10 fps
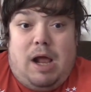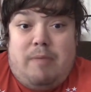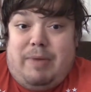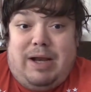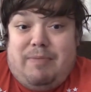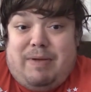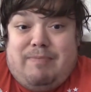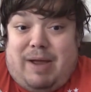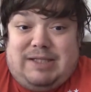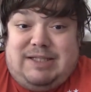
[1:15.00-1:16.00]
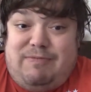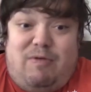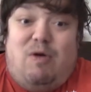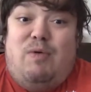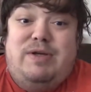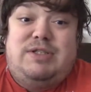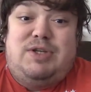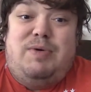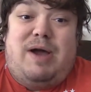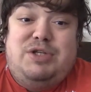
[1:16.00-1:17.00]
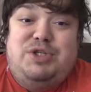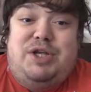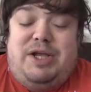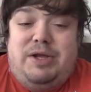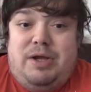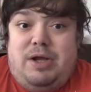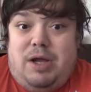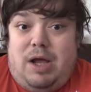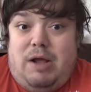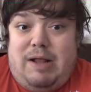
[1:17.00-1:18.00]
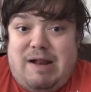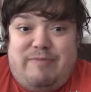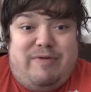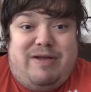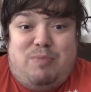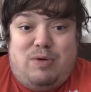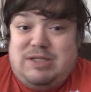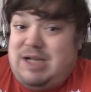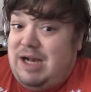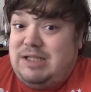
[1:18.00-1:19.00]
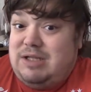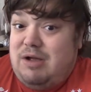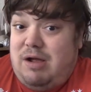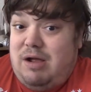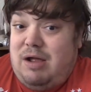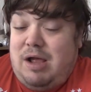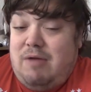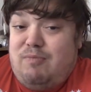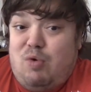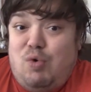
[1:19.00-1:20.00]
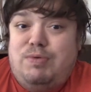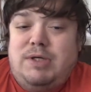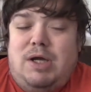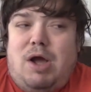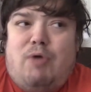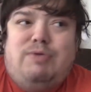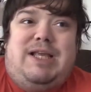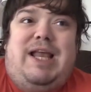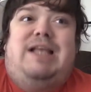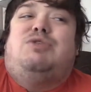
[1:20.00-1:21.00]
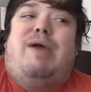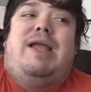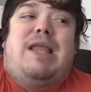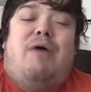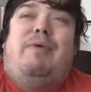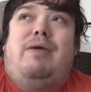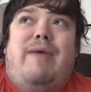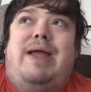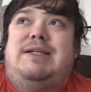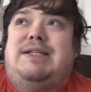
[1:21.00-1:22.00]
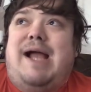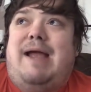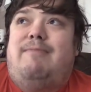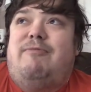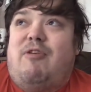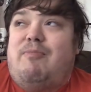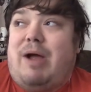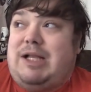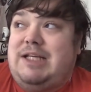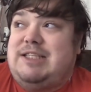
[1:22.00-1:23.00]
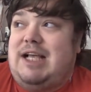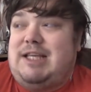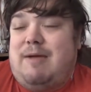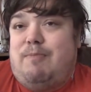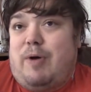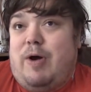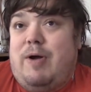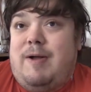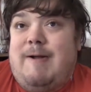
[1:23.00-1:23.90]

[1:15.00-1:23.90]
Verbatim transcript: I mean, it'd be massive for us to actually uh, get the three points against um, Wolves. Obviously, Leeds in that rearranged game from back in September.